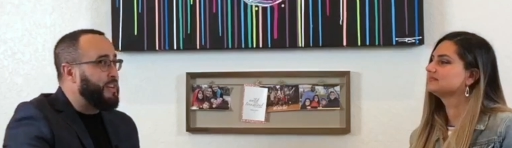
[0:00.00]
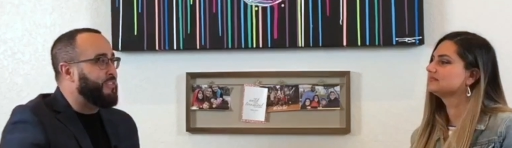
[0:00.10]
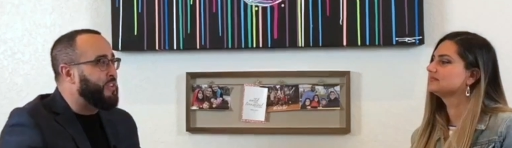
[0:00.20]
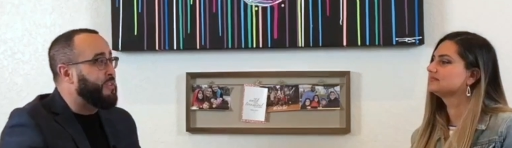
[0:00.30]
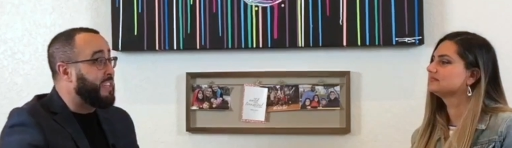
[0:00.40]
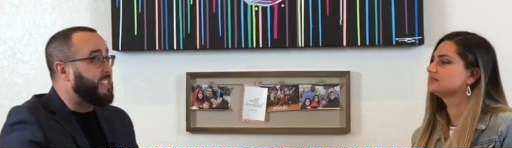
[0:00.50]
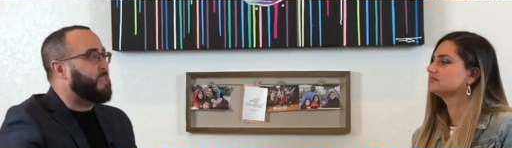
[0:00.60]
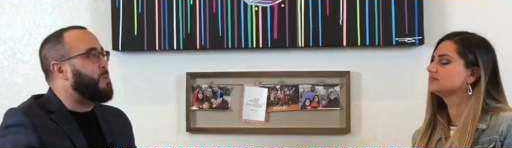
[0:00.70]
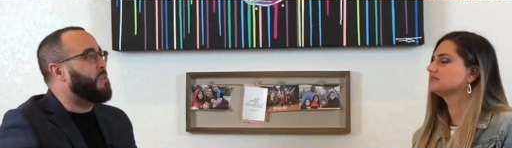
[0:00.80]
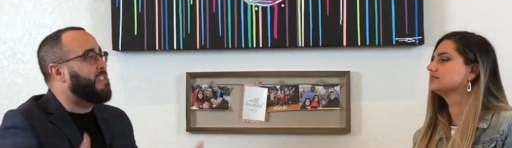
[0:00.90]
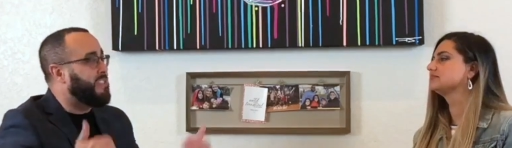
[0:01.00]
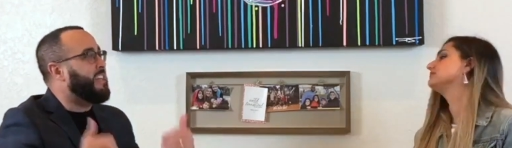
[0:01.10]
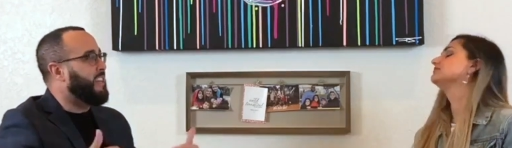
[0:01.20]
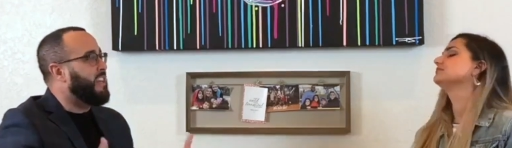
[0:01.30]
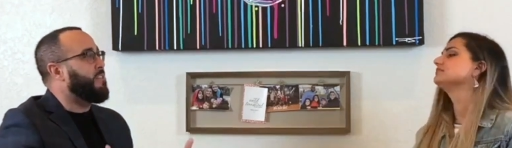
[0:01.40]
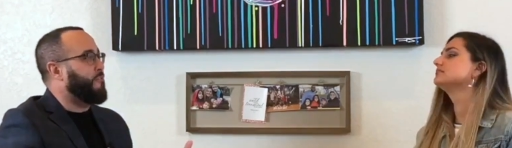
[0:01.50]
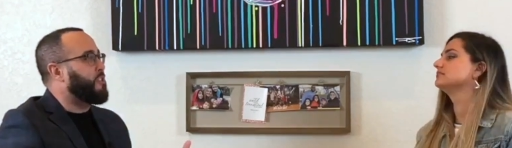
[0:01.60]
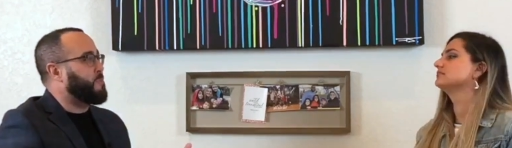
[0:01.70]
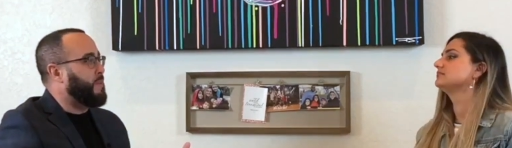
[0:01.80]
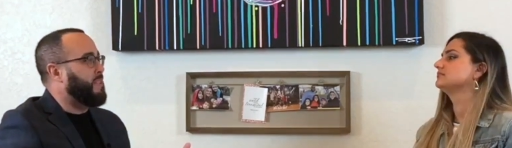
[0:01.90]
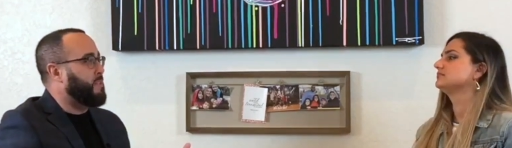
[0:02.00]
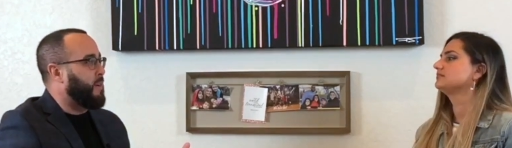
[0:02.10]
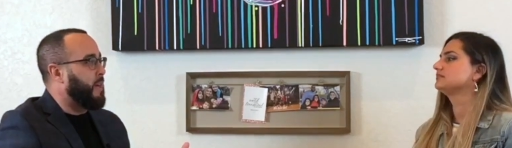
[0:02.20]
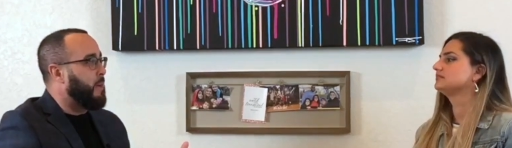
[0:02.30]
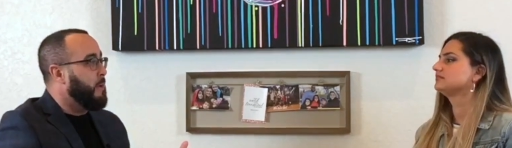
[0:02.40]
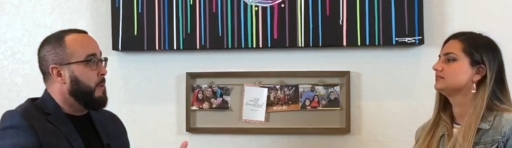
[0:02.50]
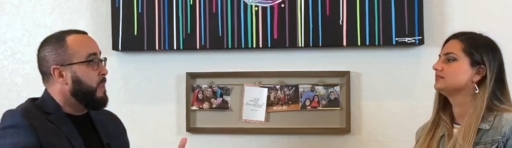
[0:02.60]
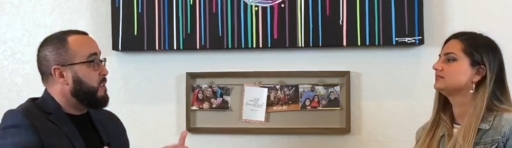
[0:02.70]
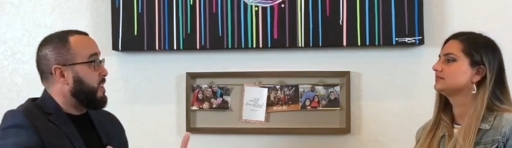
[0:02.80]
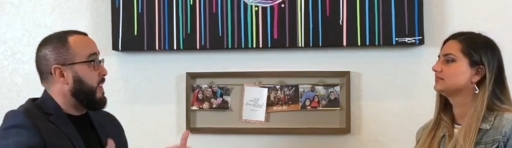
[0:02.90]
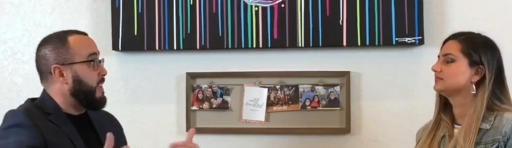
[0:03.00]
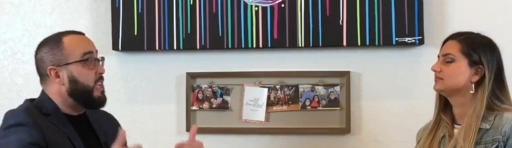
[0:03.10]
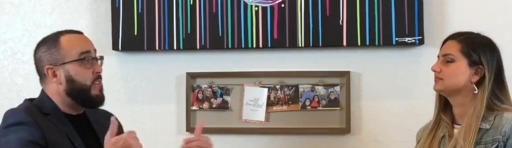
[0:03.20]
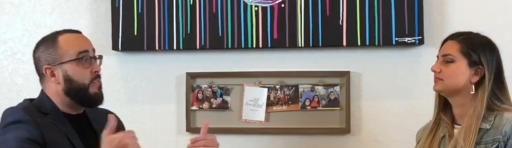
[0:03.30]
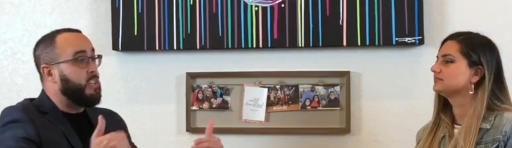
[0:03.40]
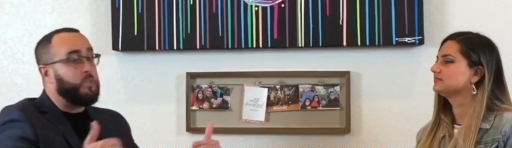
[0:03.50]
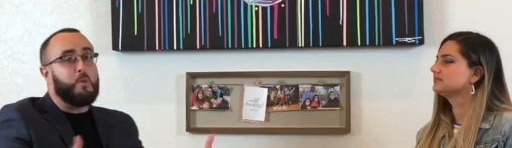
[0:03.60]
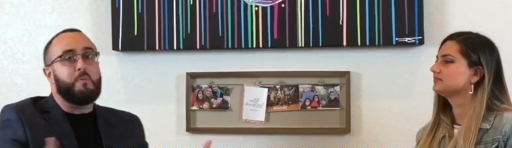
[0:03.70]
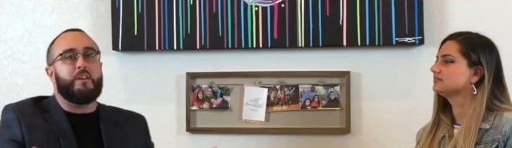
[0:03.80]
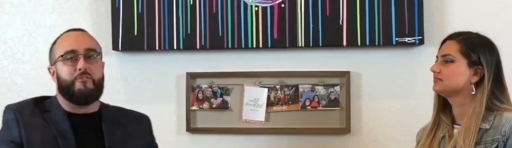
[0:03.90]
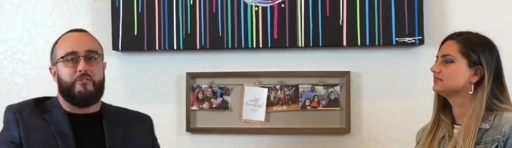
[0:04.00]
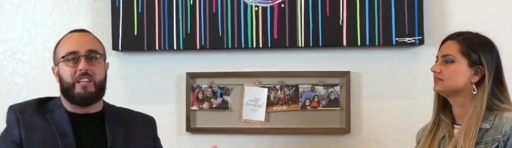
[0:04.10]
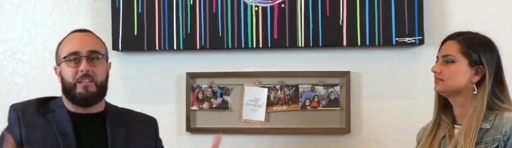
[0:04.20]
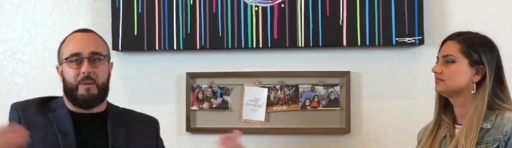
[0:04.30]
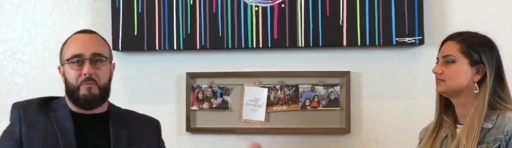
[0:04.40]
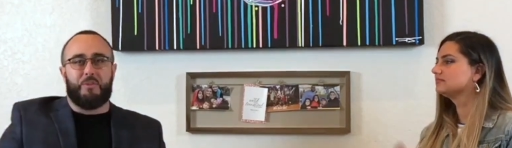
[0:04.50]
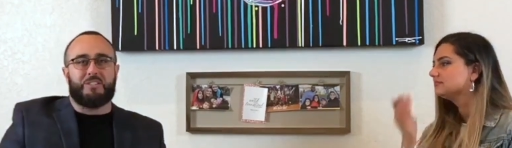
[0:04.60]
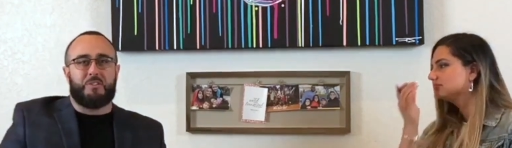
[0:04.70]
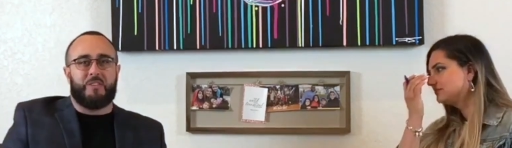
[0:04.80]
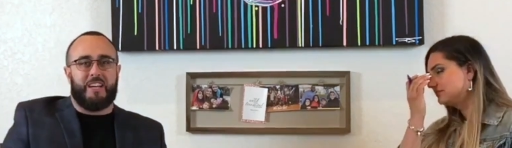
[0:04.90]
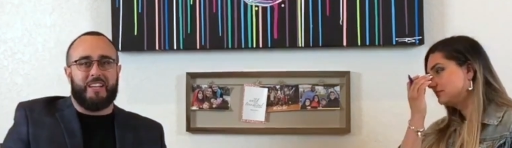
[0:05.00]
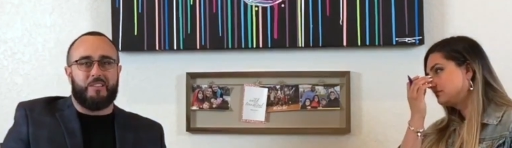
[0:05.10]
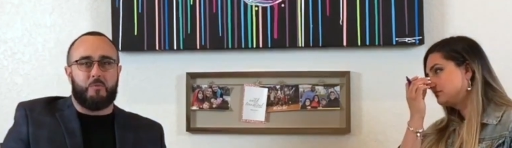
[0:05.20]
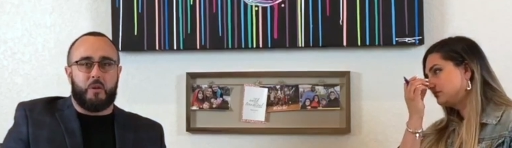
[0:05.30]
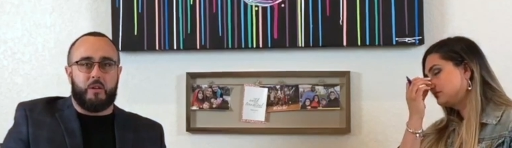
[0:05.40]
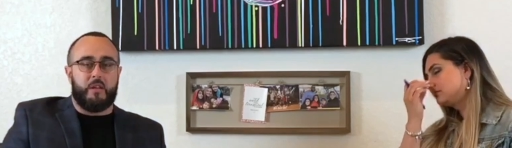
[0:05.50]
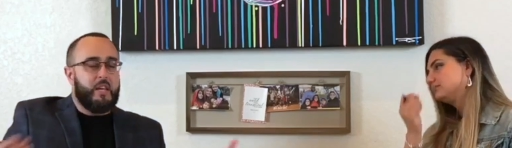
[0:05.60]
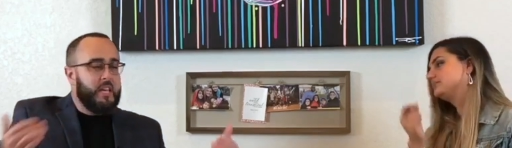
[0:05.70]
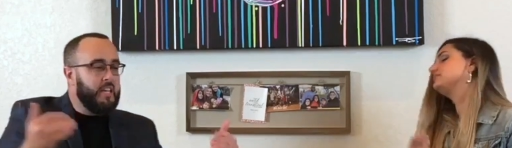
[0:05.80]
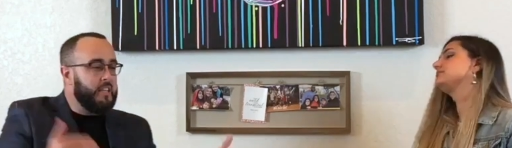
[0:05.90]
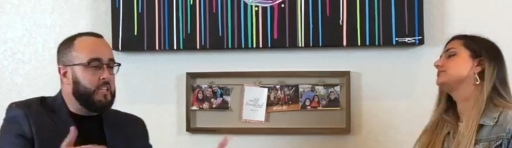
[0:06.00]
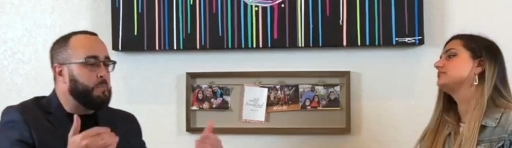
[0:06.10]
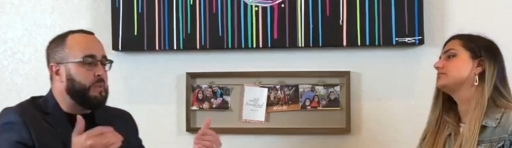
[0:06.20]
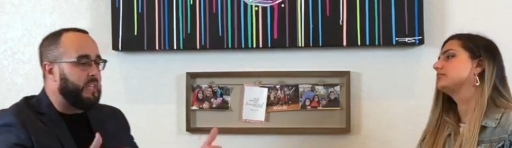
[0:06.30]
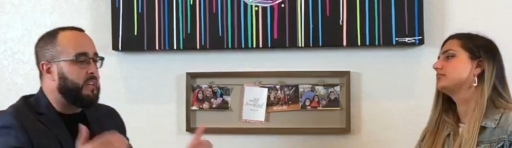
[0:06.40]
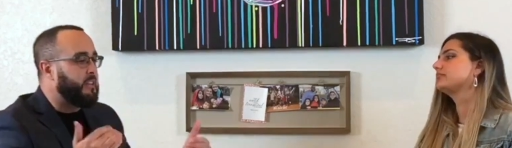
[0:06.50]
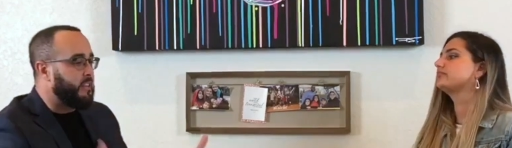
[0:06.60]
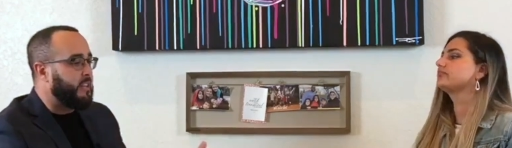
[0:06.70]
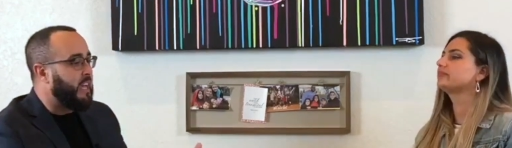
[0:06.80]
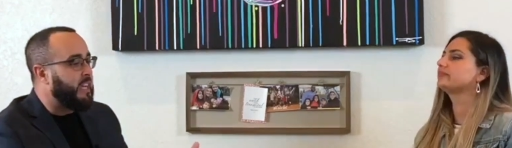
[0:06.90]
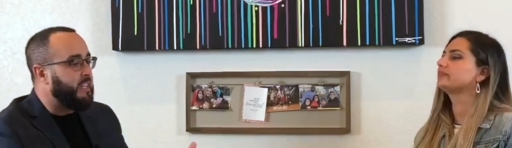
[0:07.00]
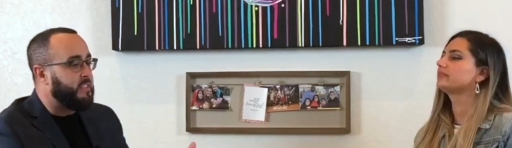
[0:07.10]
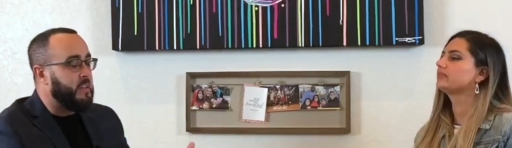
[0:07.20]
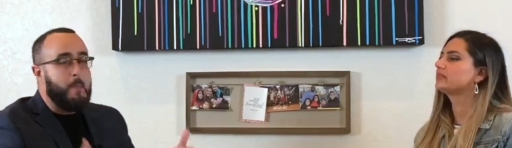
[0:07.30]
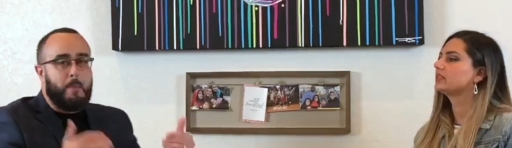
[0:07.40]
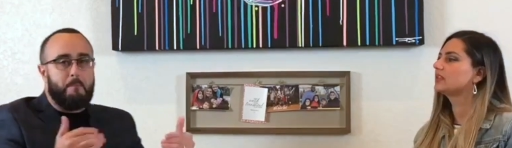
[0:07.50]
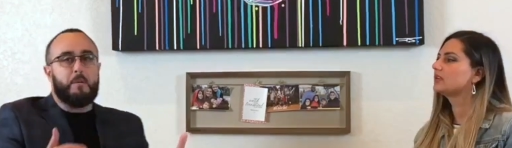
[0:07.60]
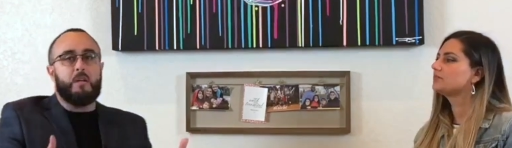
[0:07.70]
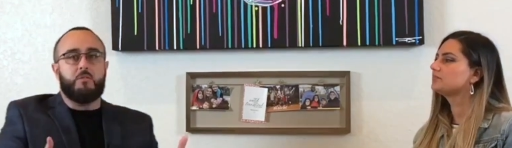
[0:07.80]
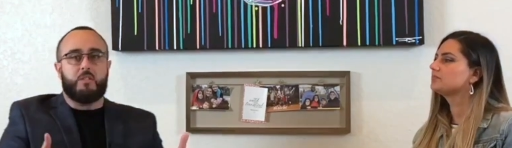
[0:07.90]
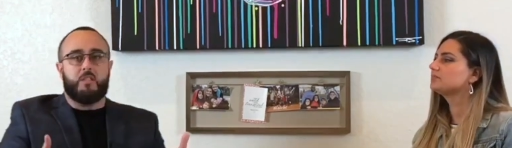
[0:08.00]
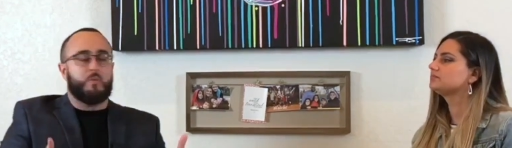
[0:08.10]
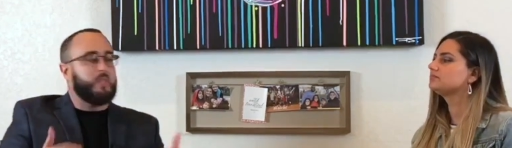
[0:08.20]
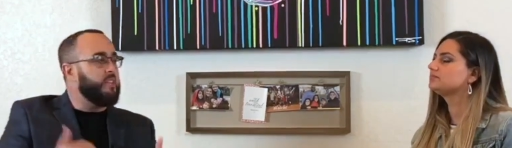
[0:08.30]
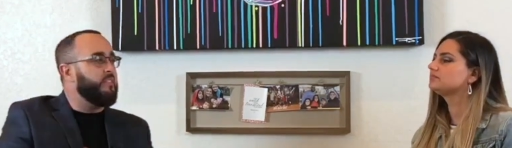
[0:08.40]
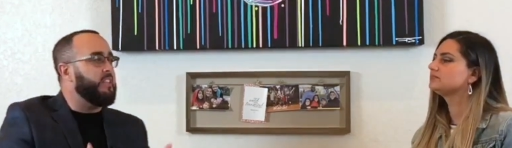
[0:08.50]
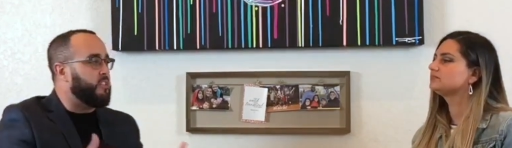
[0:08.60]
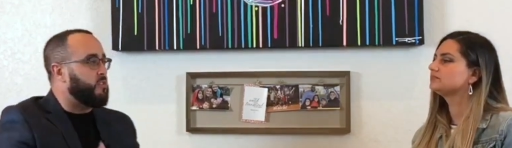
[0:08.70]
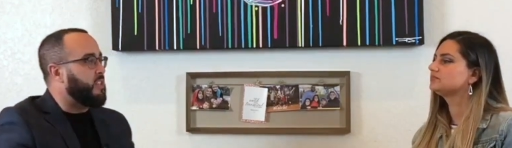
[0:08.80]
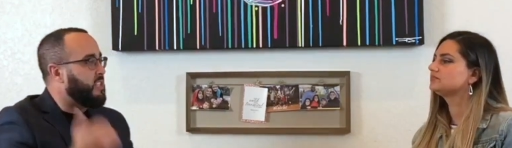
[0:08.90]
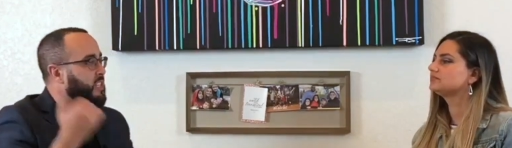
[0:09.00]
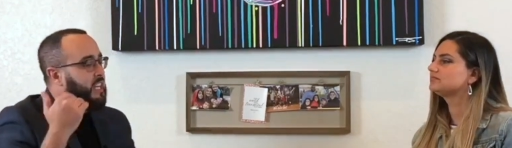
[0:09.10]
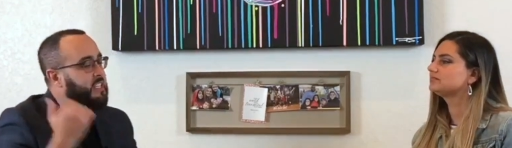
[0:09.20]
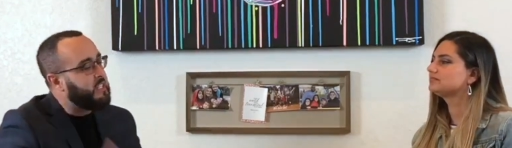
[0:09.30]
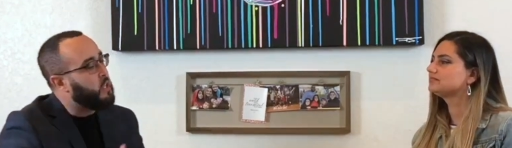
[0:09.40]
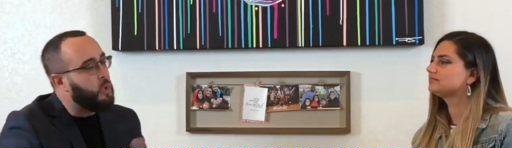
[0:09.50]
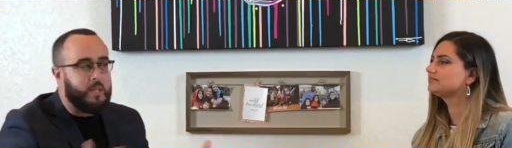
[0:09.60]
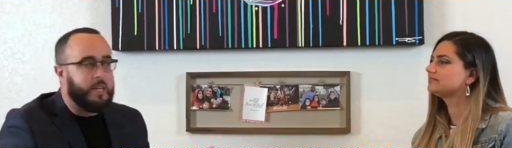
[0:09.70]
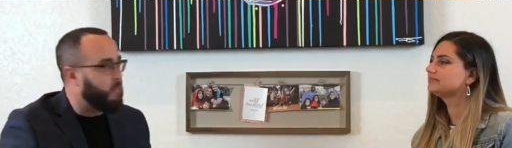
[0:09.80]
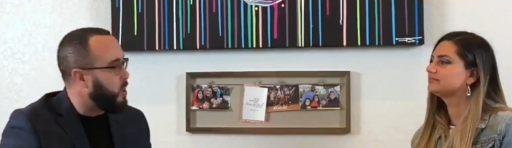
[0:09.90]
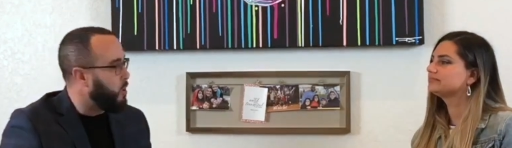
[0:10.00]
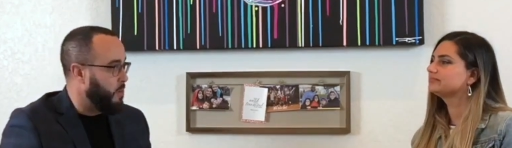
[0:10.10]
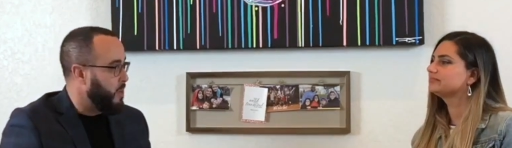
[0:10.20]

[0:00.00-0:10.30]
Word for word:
Speaker 1: going into quarantine in the first place, right? So that none of us would be affected by what's going on in the world. In this particular case, Moses was giving the instruction. God said, don't let them go.